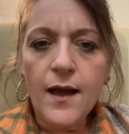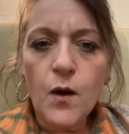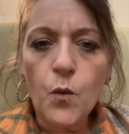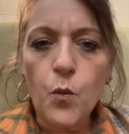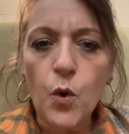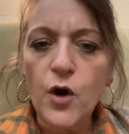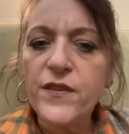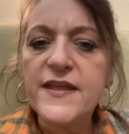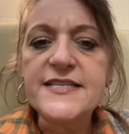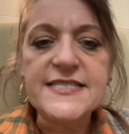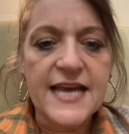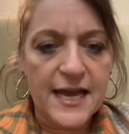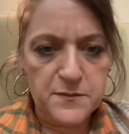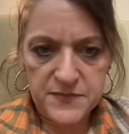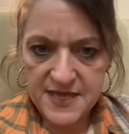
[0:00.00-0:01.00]
were the
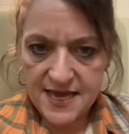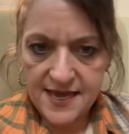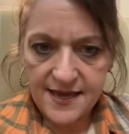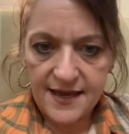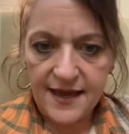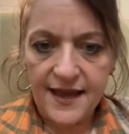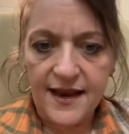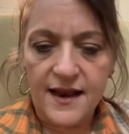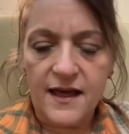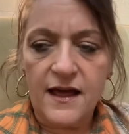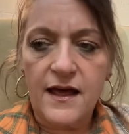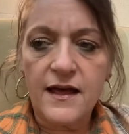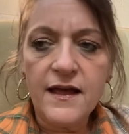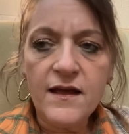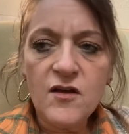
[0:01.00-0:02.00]
same thing, and
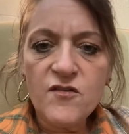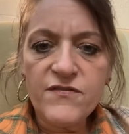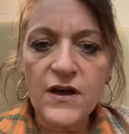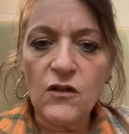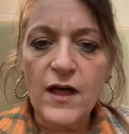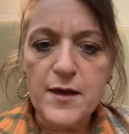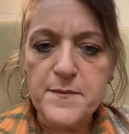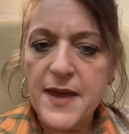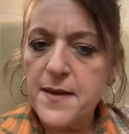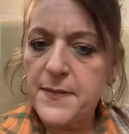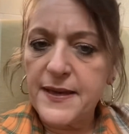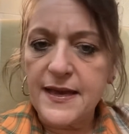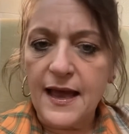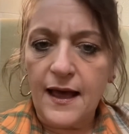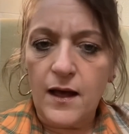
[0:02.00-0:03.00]
I felt like
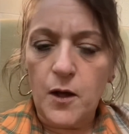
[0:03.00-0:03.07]
maybe